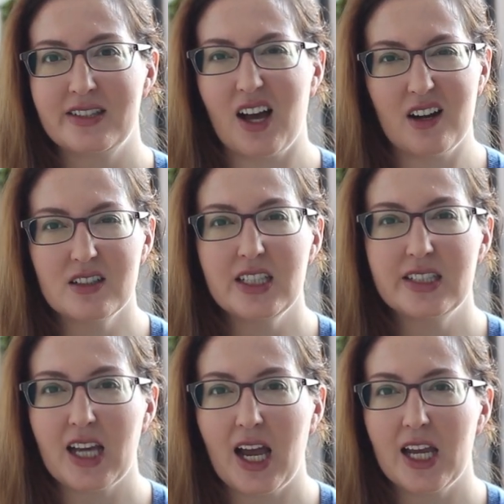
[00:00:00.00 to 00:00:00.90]
the ugly
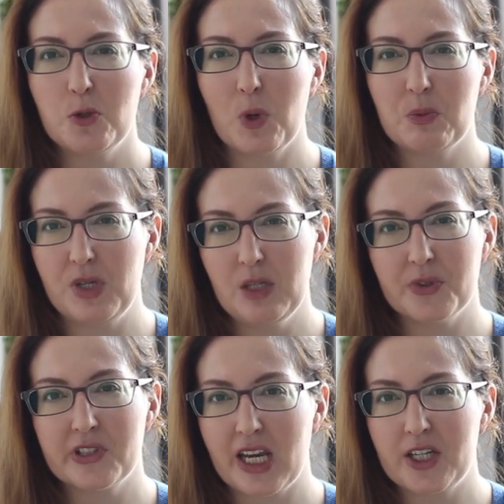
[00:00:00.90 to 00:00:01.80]
side, when
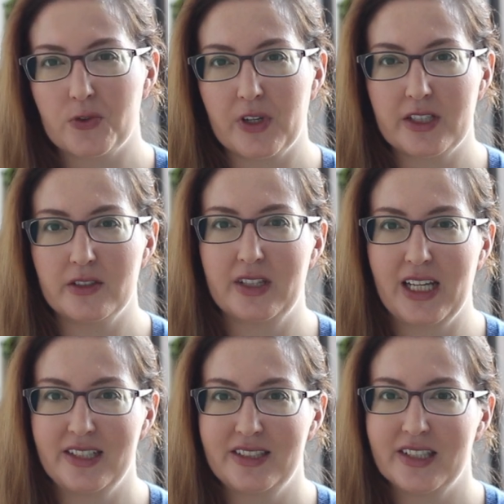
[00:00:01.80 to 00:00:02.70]
people say critical
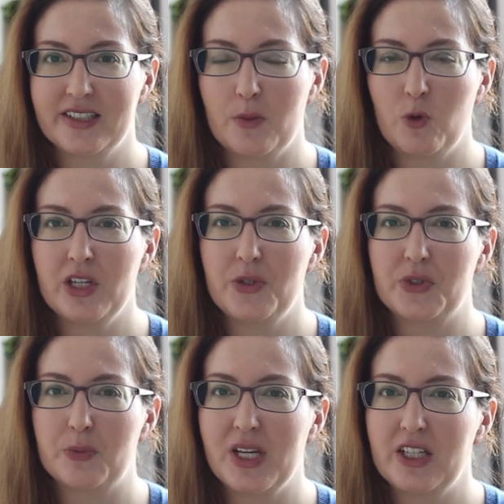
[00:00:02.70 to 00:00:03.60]
things to someone who
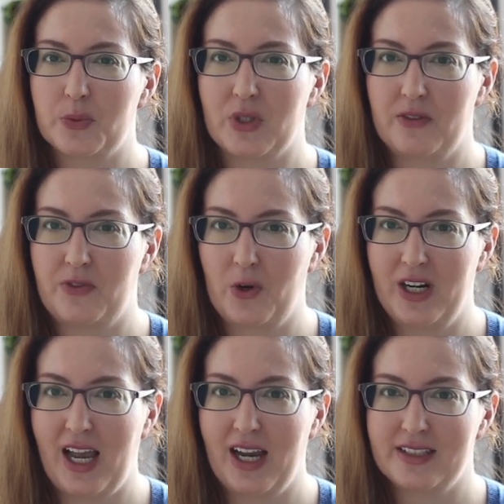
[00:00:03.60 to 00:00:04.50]
speaks with a
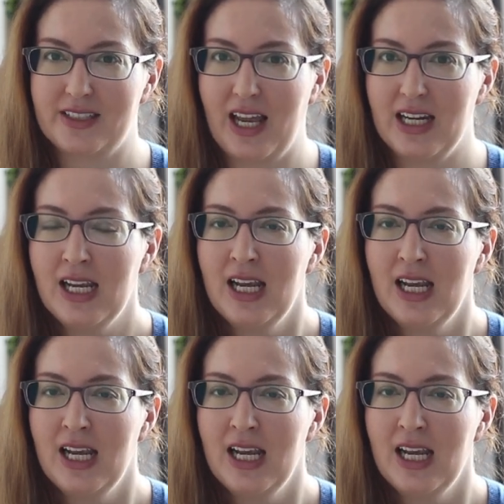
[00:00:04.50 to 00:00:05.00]
foreign accent.